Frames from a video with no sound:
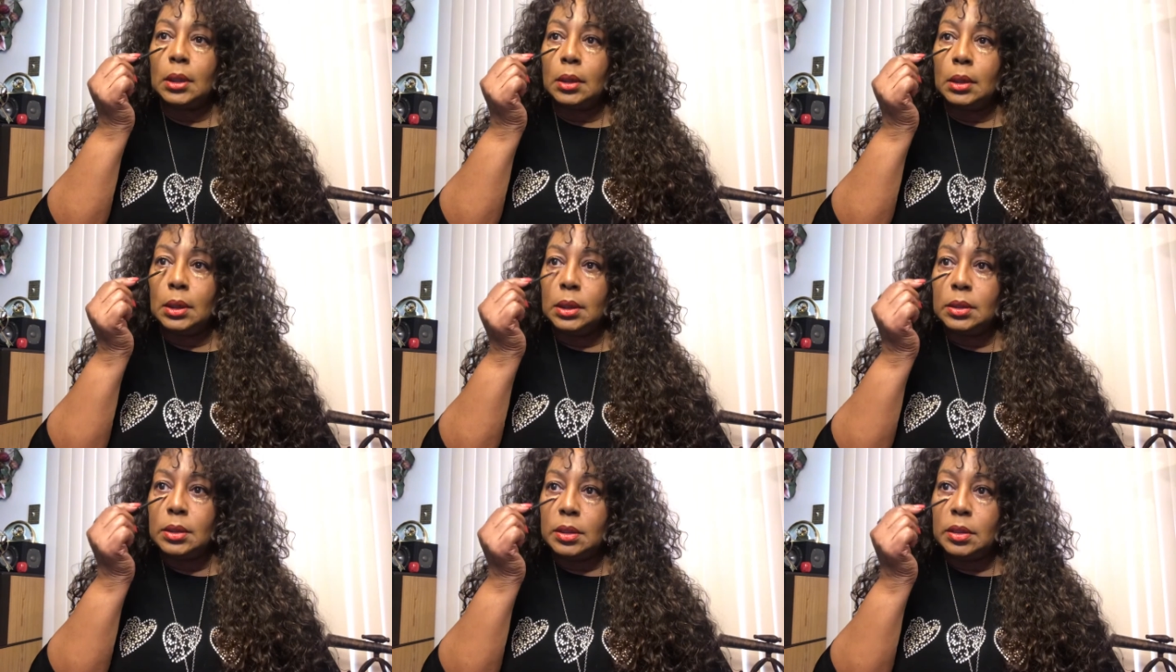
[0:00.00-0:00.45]

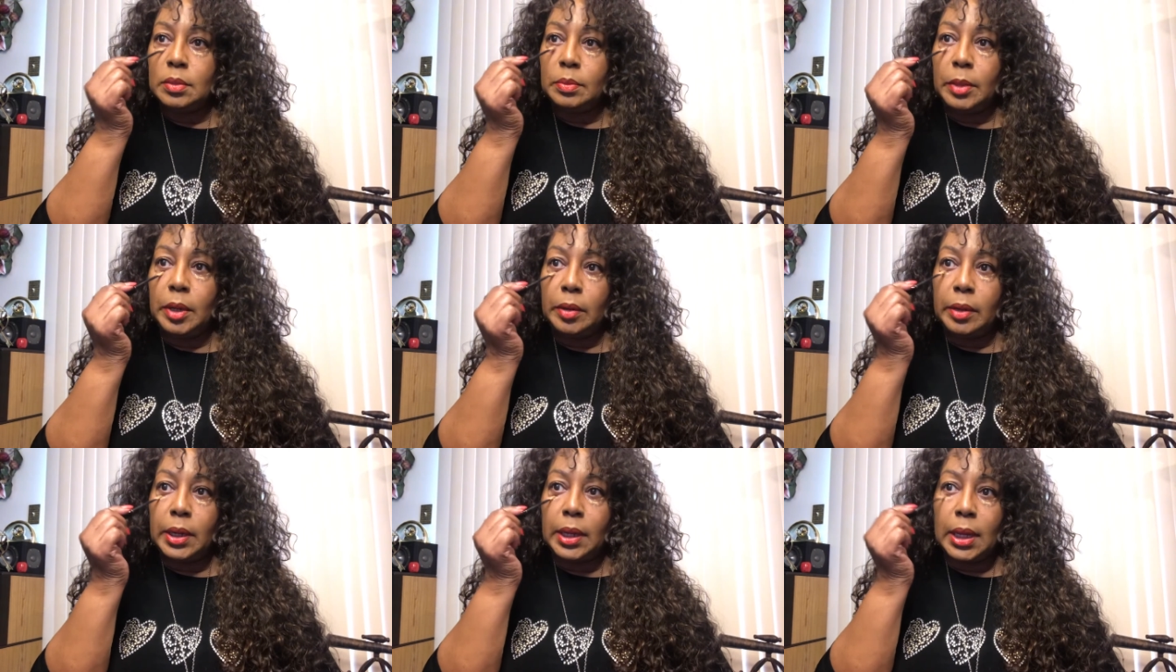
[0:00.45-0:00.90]
This is
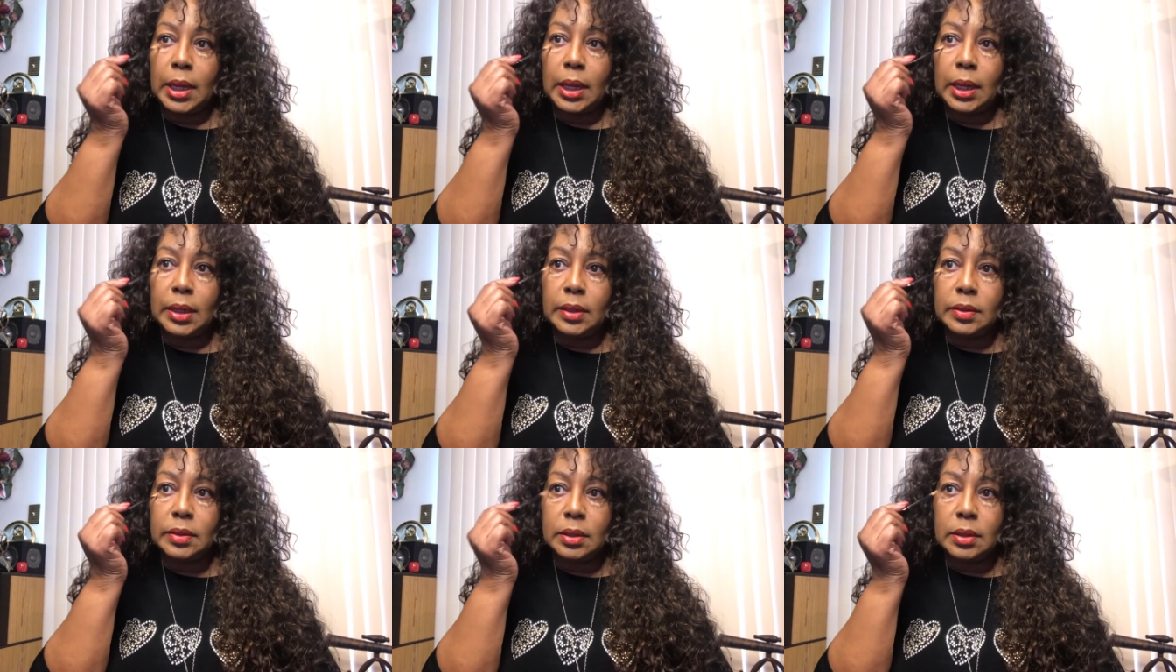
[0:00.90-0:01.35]
Mary
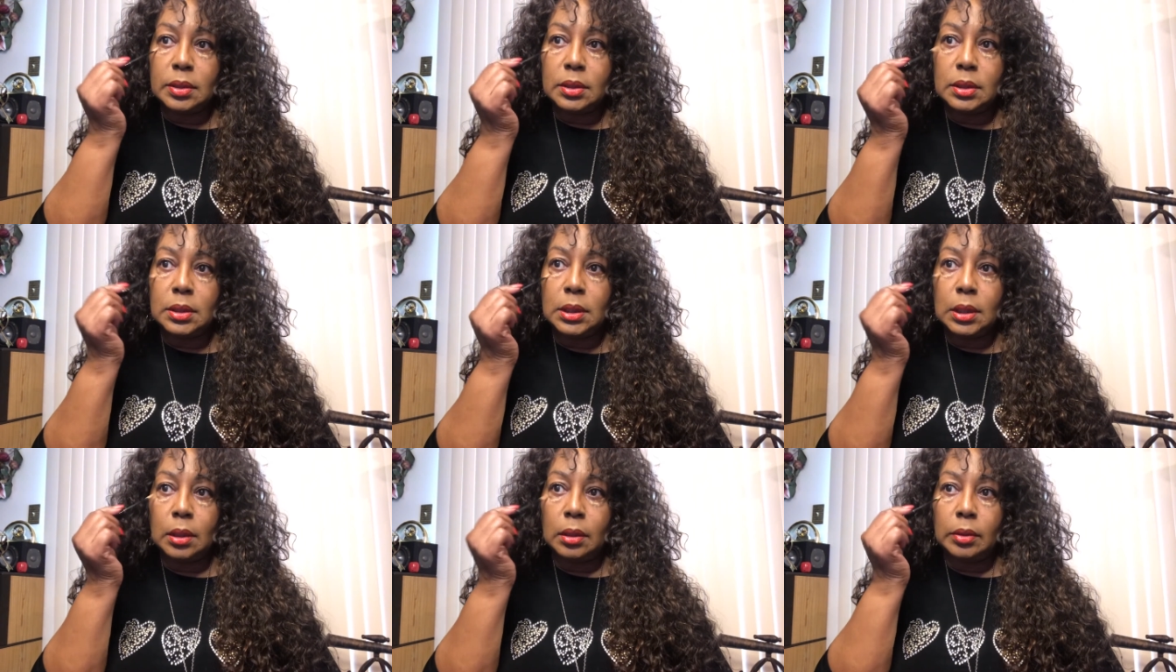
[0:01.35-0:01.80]
Kay's
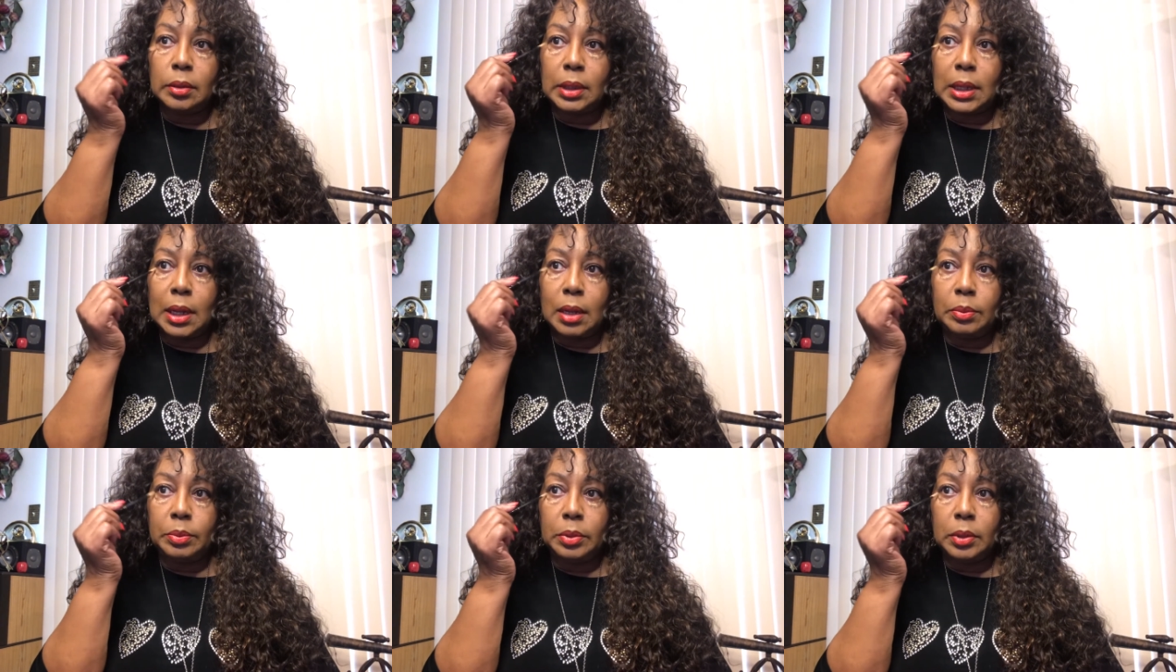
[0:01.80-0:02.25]
concealer, and
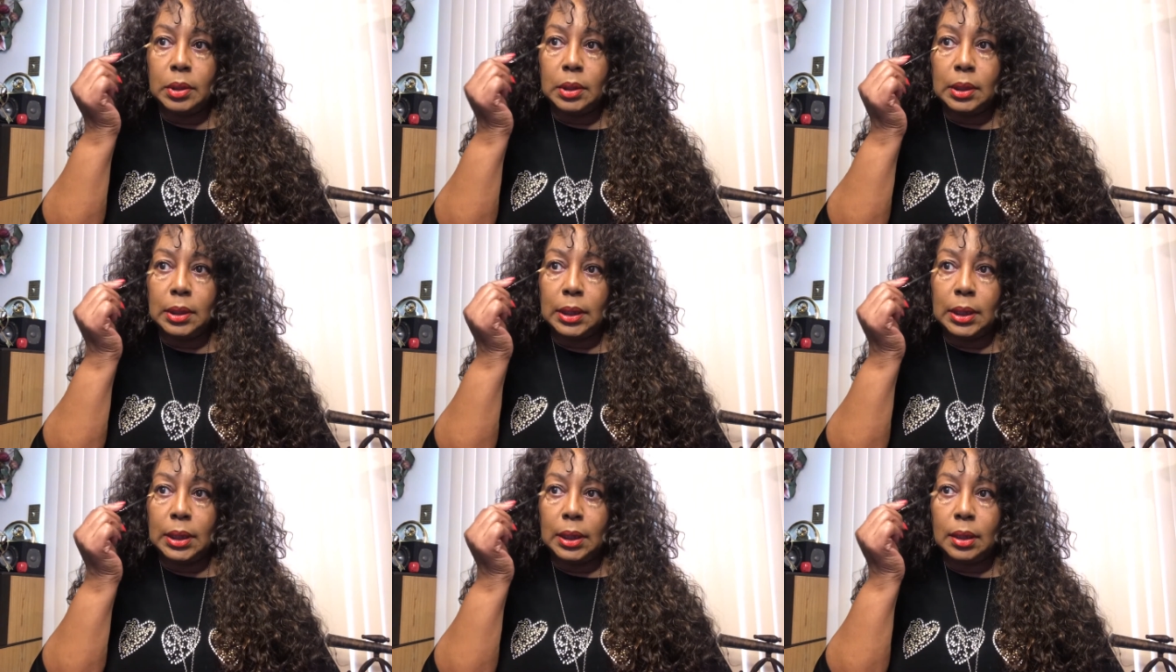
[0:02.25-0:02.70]
I'll put a
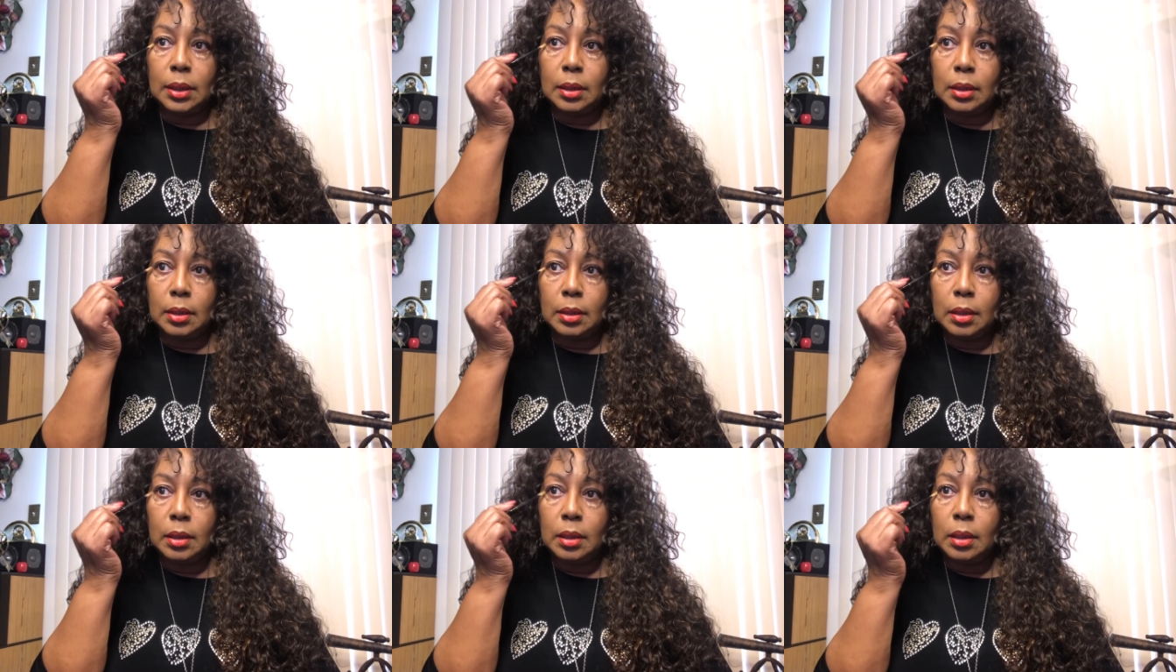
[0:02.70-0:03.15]
link
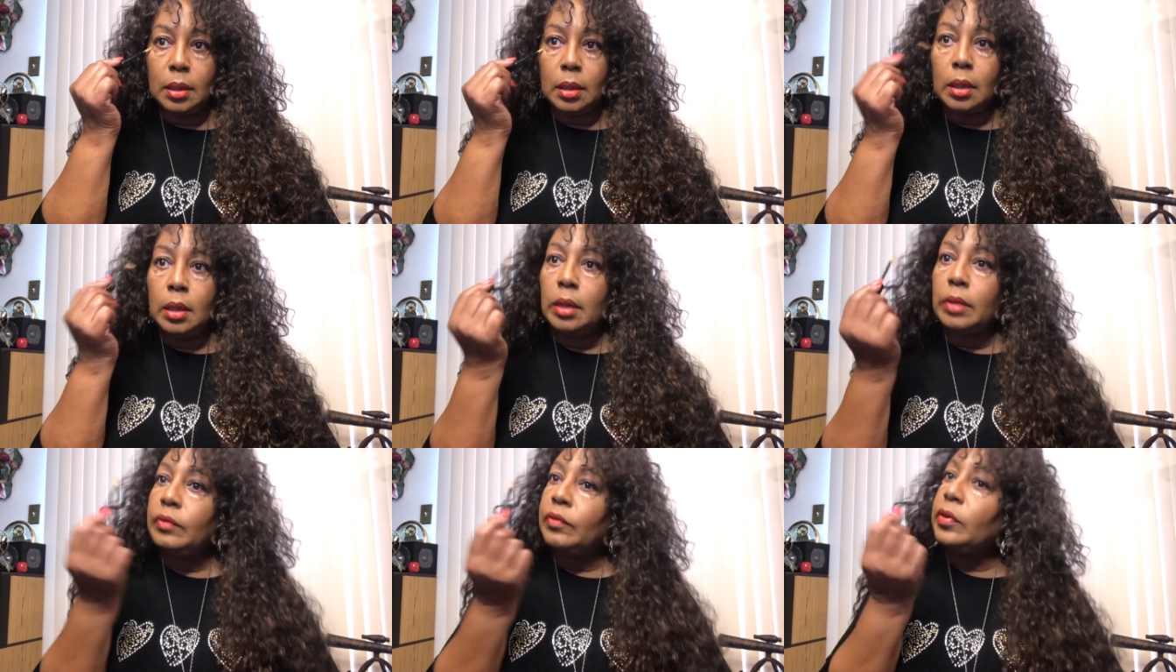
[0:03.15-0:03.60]

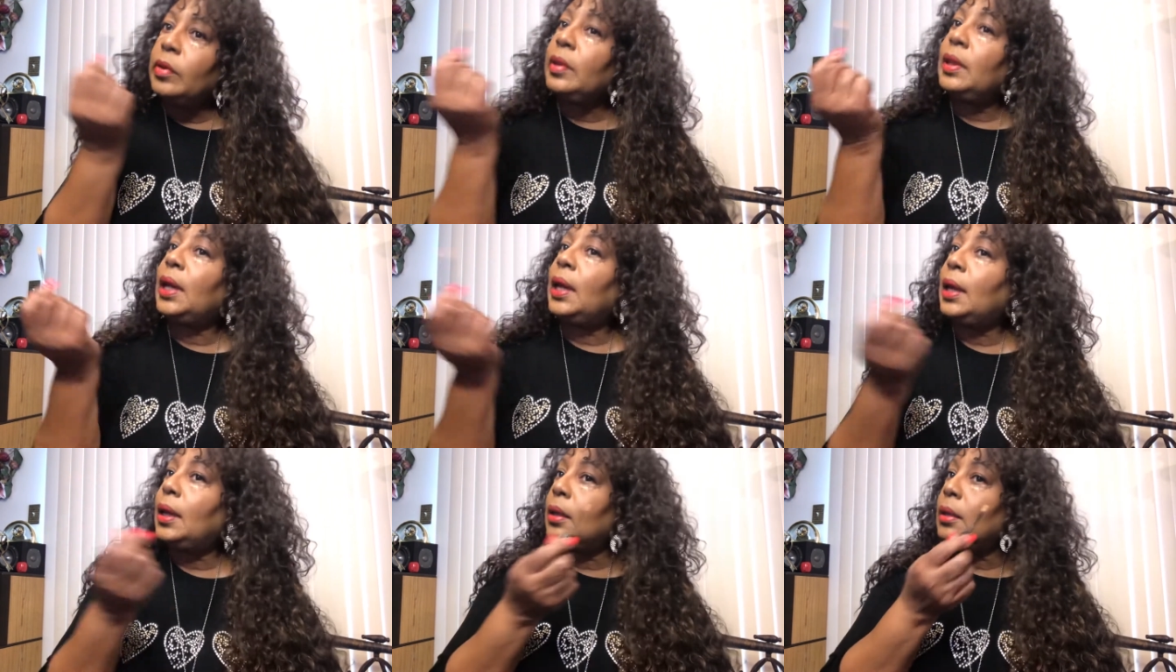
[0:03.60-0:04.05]
for
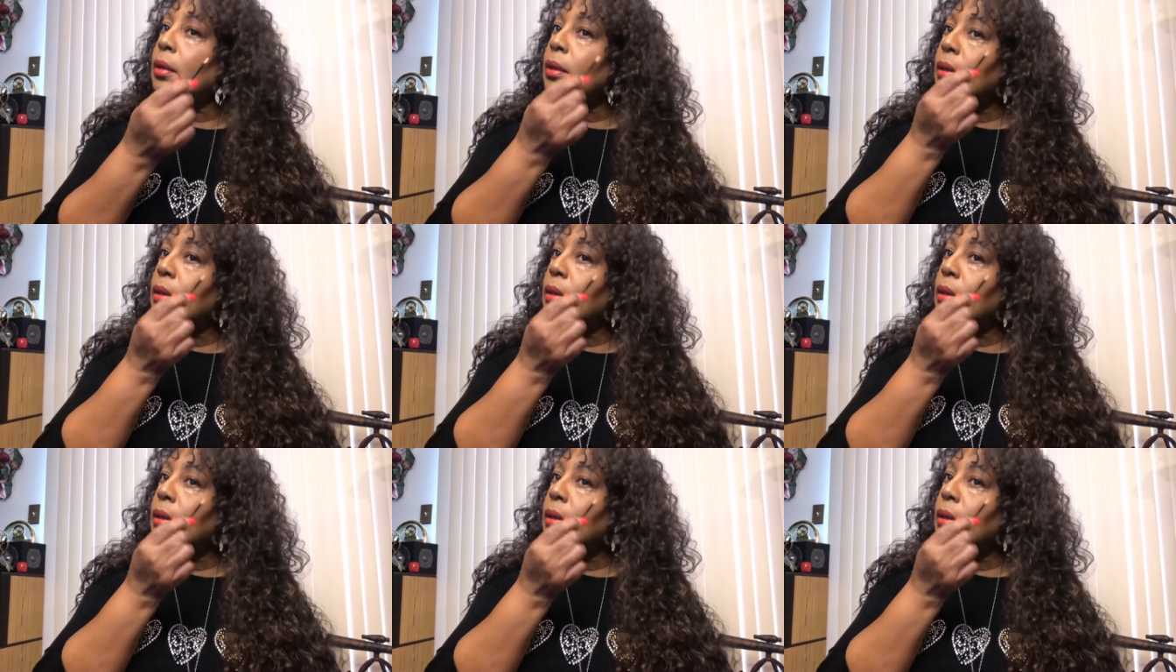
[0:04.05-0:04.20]
that